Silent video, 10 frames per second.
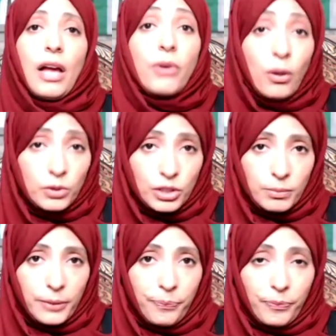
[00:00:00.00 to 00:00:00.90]
around
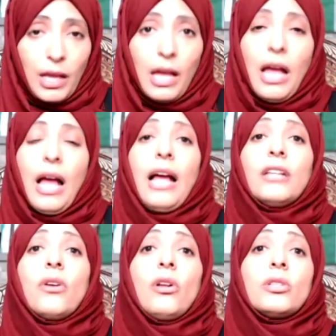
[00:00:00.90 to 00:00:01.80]
me.
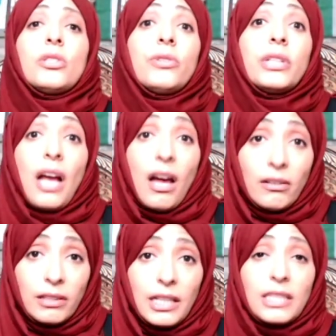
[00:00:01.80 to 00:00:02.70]
And also
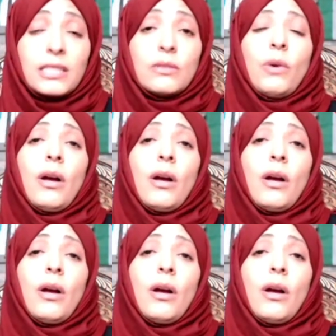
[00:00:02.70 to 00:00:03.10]
regardless